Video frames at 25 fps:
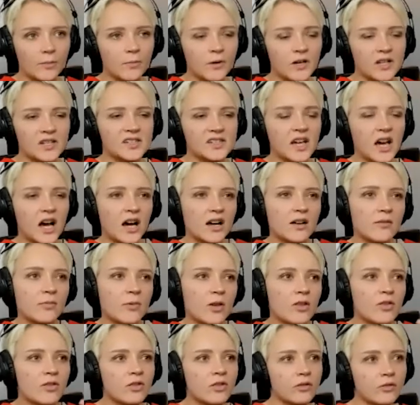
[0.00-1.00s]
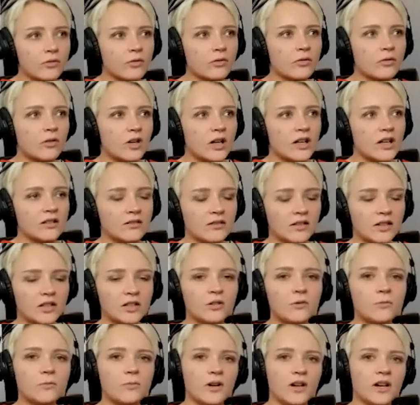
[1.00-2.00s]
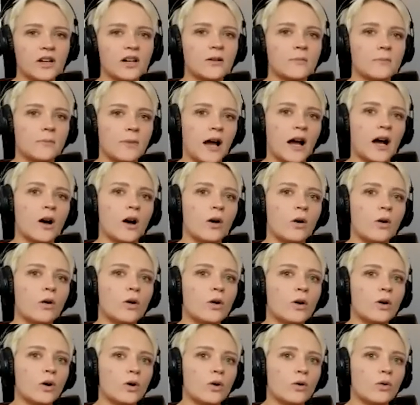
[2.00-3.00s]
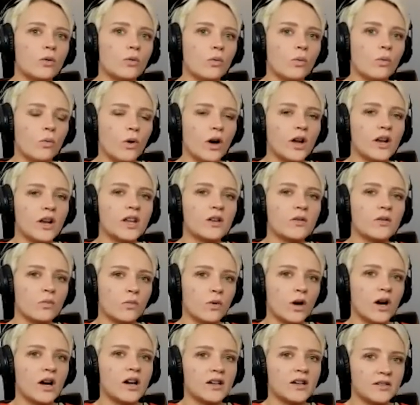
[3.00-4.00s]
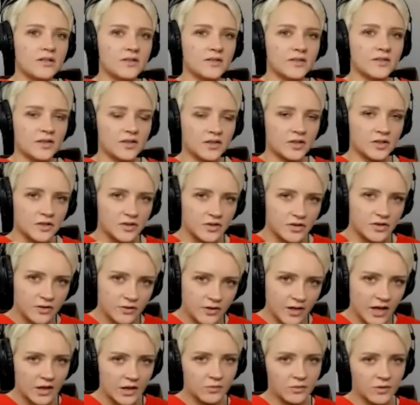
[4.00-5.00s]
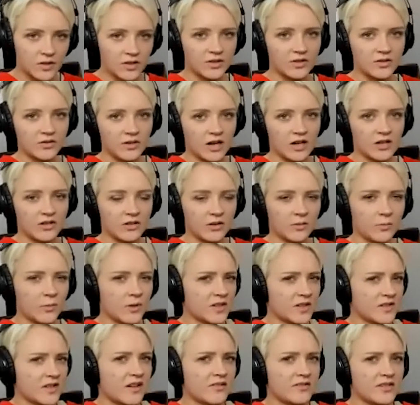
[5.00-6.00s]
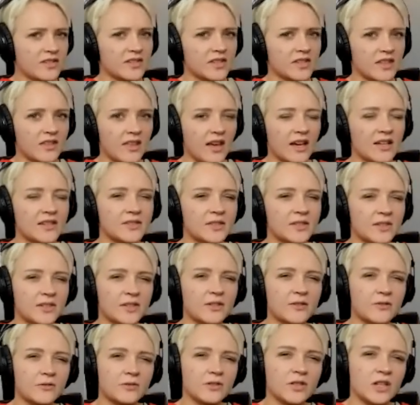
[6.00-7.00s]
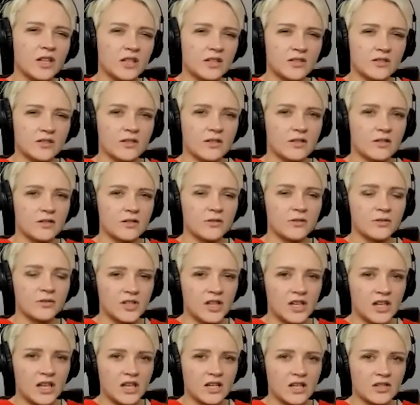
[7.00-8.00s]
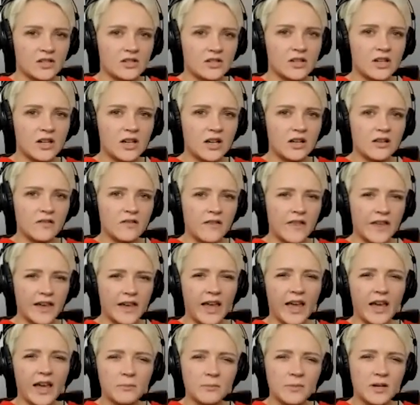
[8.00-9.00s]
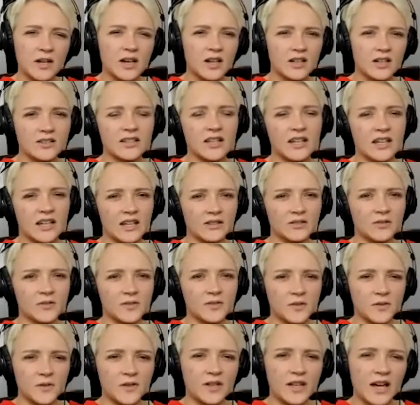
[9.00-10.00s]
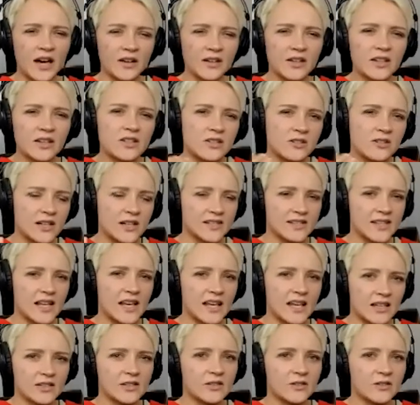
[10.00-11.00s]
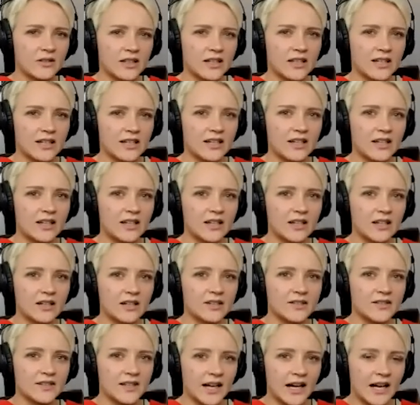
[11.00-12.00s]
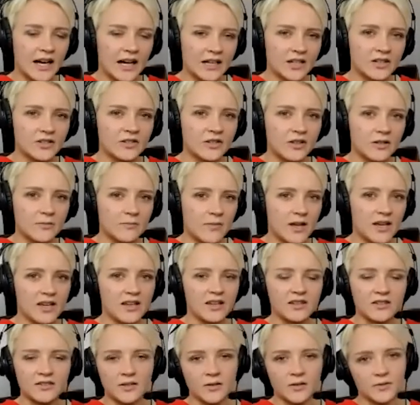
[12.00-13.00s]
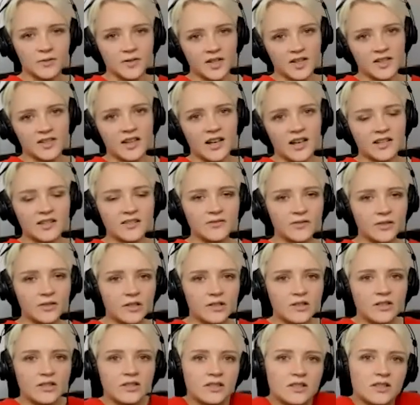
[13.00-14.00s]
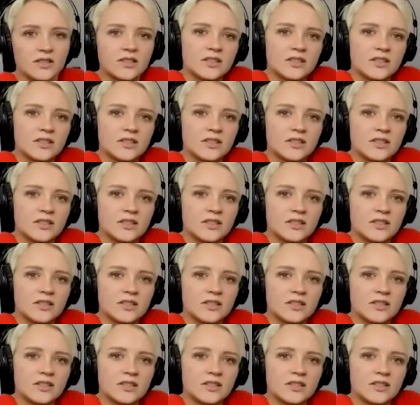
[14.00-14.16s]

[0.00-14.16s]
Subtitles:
But talk me through a little bit about what it was to do that restructuring, because obviously that's a huge internal change that can be hard to handle. So, how did you guys handle it to actually make it so successful?